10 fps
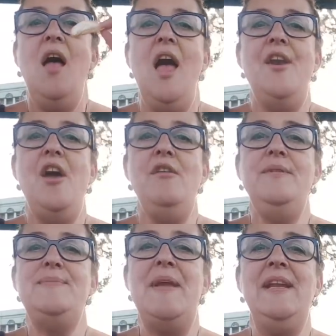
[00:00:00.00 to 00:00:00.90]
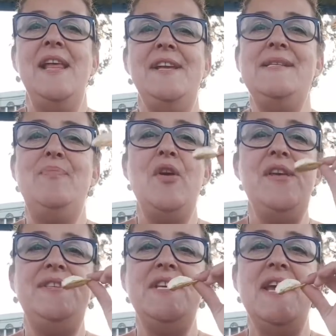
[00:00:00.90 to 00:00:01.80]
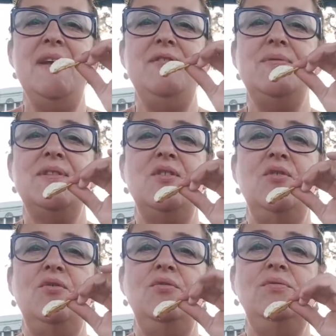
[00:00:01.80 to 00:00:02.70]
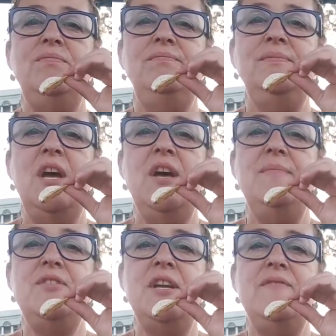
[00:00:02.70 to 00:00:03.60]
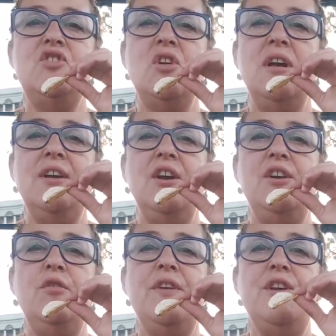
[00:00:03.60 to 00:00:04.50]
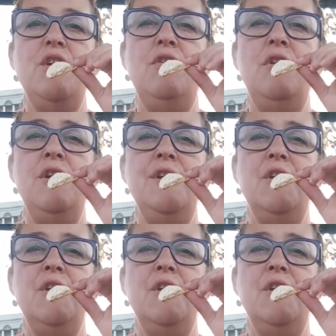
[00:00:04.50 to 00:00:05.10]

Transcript: I know, it was Pink Lady's birthday, which was cool. No, don't even try goat. Although you're an